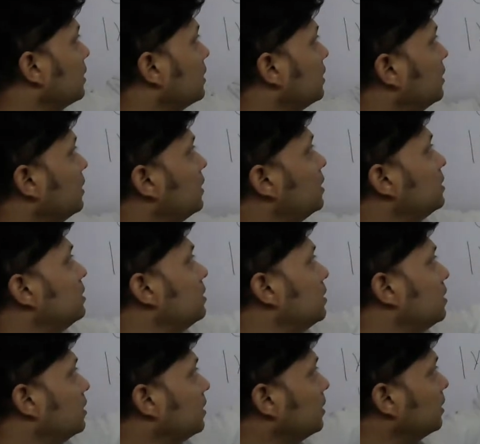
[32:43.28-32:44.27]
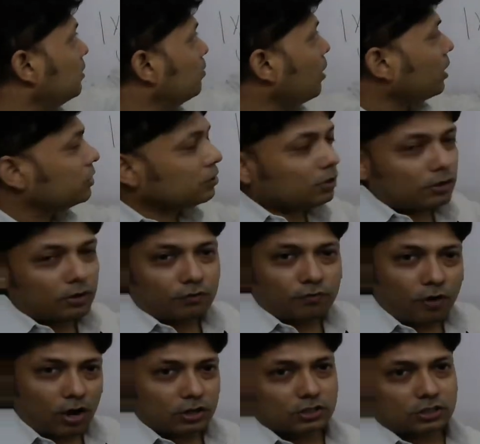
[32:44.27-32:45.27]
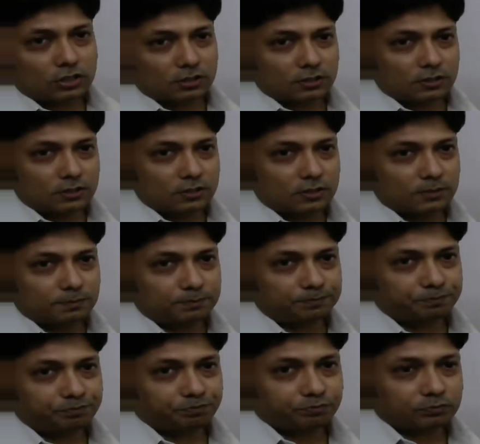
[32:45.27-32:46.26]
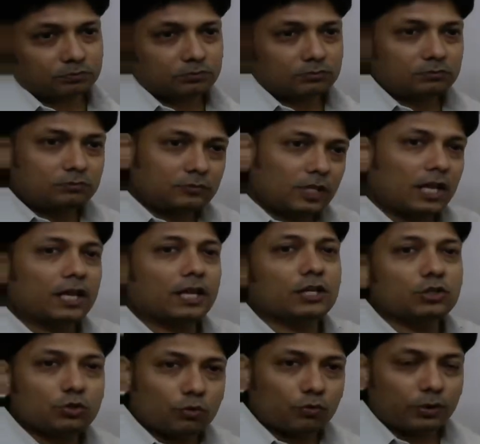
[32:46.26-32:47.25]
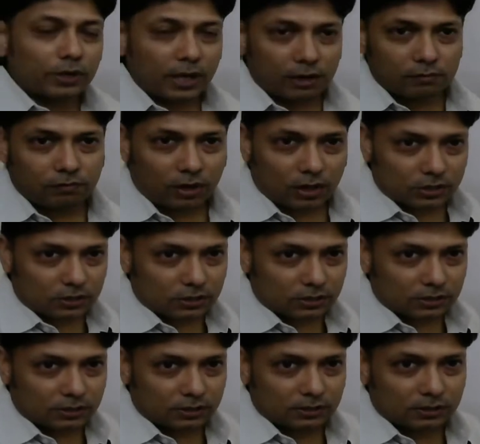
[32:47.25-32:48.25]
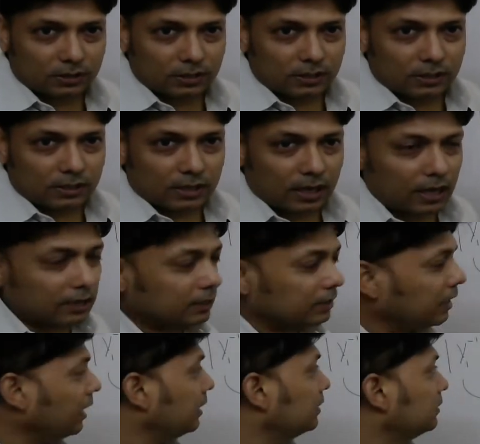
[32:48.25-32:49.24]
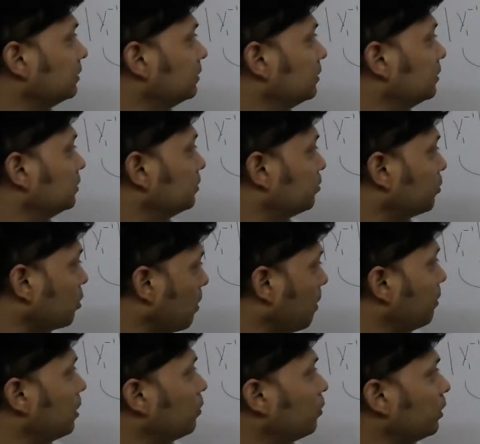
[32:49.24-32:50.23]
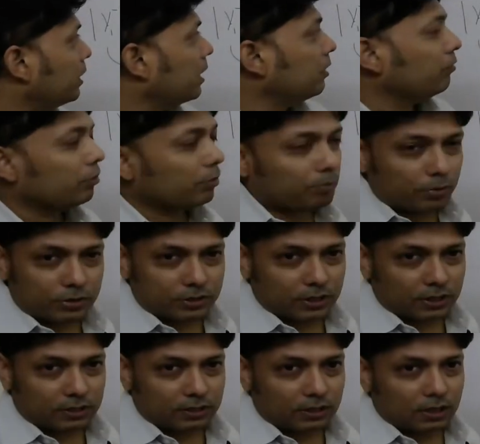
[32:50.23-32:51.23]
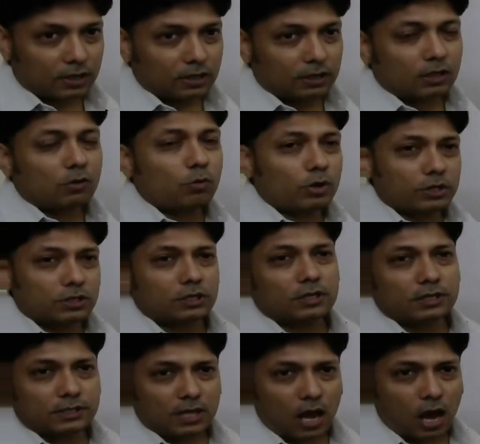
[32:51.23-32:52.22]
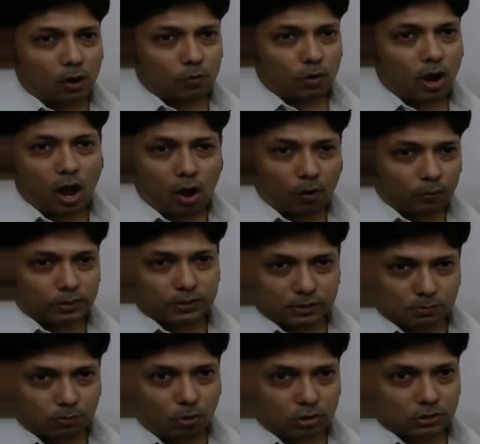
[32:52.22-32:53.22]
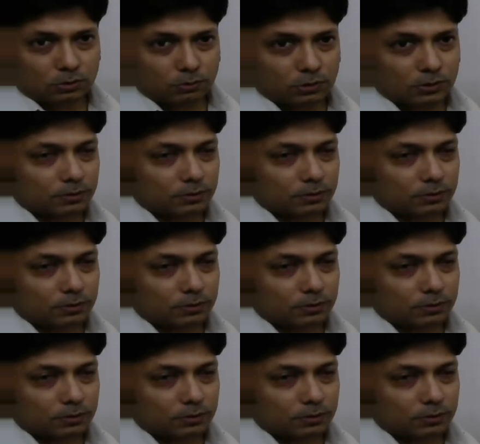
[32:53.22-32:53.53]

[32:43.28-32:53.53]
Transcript: these imaginary functions into real functions, and then probably we can represent. The question is how it is possible.